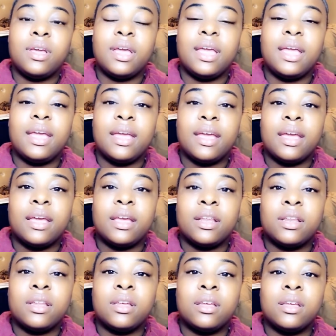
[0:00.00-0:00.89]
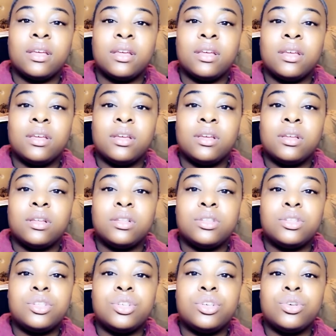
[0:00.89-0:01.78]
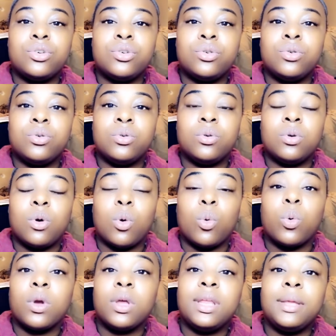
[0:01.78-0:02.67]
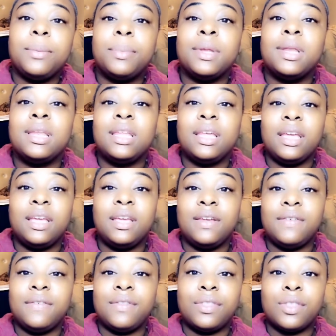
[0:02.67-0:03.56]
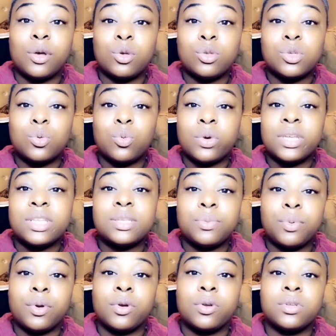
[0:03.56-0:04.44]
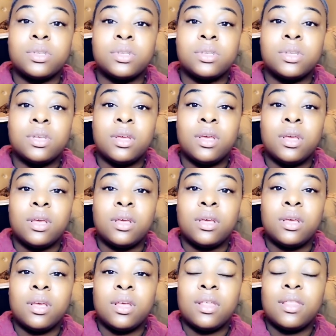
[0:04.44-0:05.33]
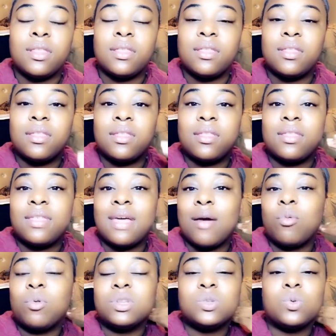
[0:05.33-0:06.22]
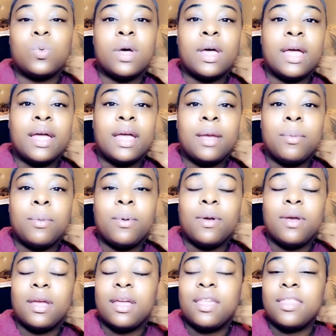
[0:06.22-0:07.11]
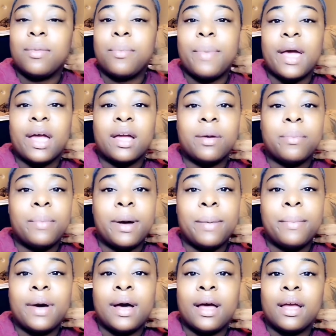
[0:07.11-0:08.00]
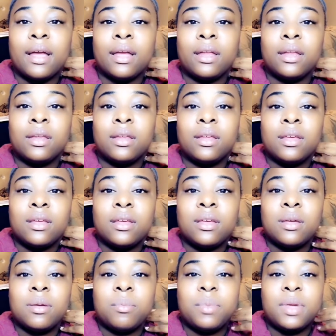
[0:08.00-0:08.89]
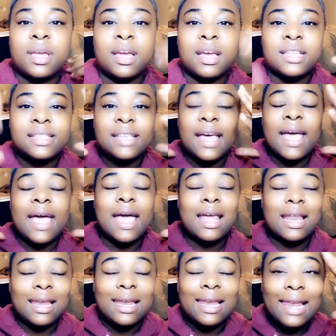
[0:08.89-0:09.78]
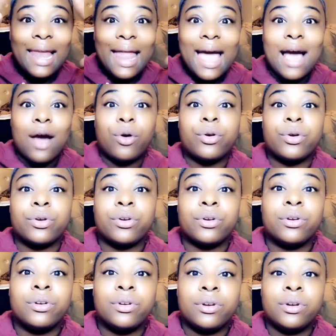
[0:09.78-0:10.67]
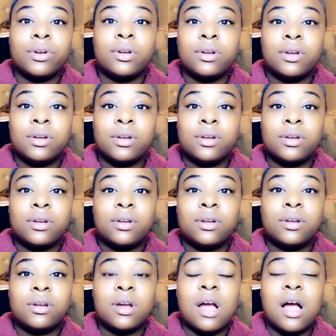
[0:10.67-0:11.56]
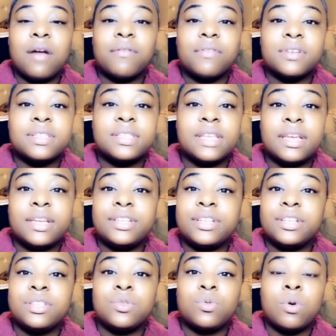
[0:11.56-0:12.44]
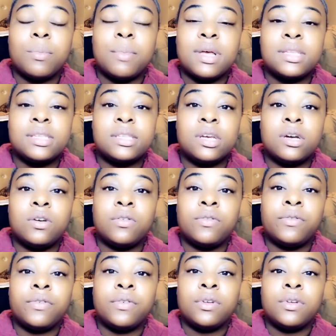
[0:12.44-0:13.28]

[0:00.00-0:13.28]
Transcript: and to really believe those whispers that was way in the back of my mind, because I had louder conversations with myself.